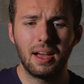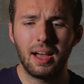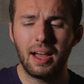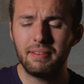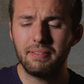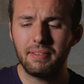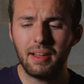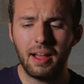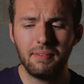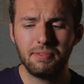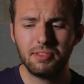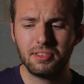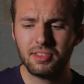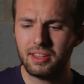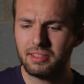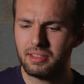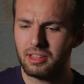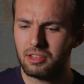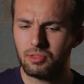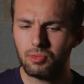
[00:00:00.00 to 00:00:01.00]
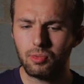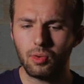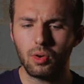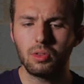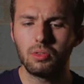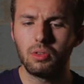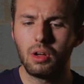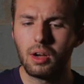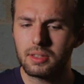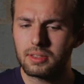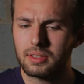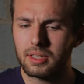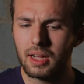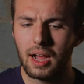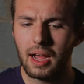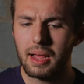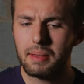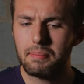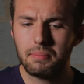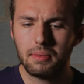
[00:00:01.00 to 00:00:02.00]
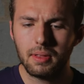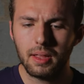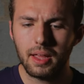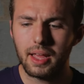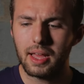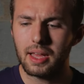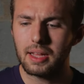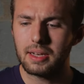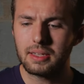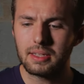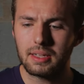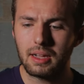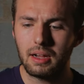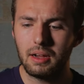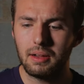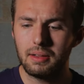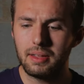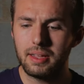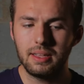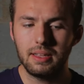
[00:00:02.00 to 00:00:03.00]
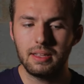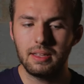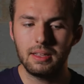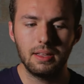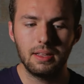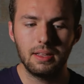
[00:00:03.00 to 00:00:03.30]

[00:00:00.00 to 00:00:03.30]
I've said this for a long time, and I've